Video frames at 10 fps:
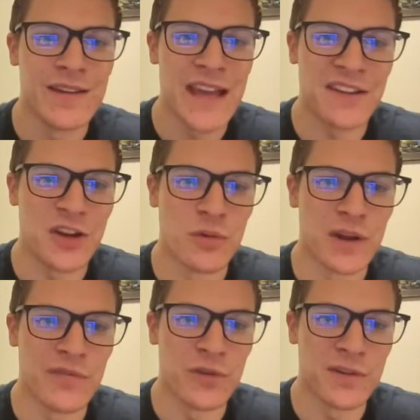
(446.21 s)
He has no
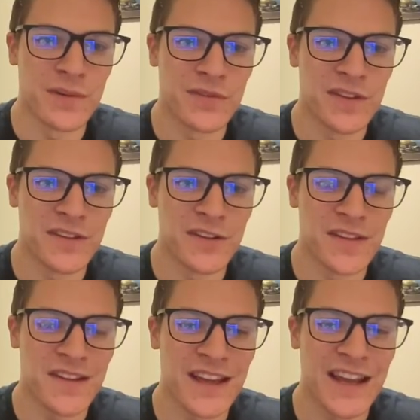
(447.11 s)
reinforcement for this thing.
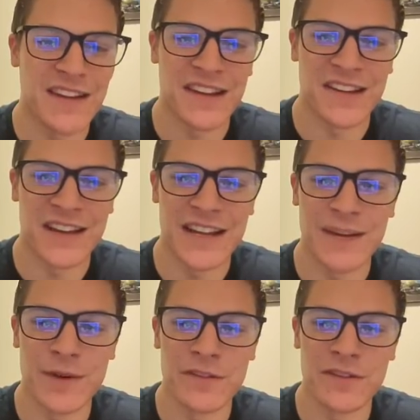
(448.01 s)
This thing is a
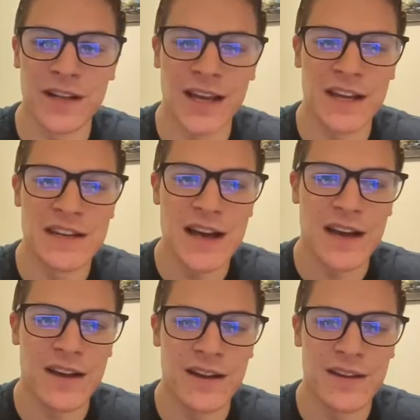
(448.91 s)
sitting mother clucking duck.